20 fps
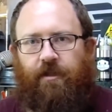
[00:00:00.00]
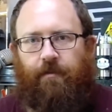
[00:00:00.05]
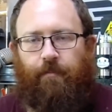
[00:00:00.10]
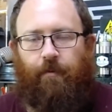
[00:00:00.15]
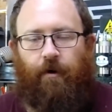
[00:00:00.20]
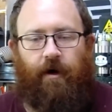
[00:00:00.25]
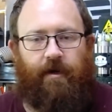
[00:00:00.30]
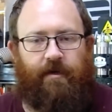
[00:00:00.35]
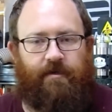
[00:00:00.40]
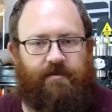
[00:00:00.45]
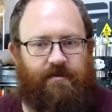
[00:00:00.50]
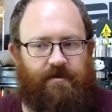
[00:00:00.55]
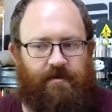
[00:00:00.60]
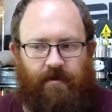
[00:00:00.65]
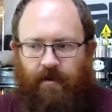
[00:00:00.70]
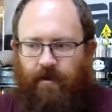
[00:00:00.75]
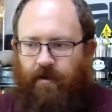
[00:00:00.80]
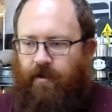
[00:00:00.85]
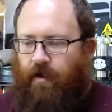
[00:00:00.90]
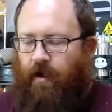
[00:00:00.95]
to the press,
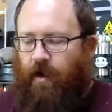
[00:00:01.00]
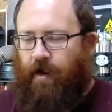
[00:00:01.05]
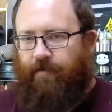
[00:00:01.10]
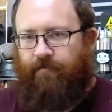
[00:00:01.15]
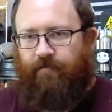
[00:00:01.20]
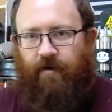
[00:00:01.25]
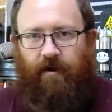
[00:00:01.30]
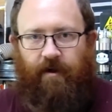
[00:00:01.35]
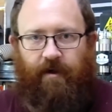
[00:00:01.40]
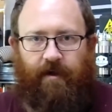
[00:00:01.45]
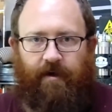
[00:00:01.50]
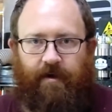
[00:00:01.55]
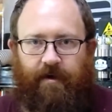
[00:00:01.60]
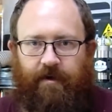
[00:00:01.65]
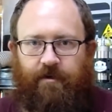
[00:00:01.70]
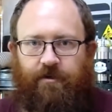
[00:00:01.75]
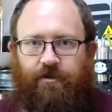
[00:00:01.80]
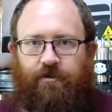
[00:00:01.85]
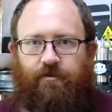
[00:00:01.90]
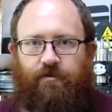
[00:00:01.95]
I have not had
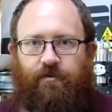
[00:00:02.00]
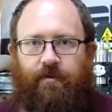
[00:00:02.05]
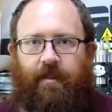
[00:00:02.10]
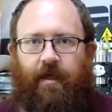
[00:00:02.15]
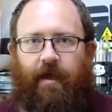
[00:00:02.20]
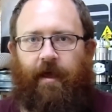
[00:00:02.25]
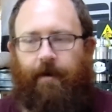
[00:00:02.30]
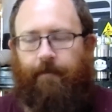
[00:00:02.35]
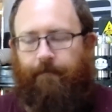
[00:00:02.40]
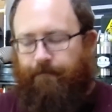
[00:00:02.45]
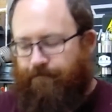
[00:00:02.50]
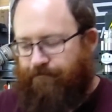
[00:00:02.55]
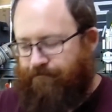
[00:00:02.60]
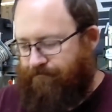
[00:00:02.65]
any issues with that.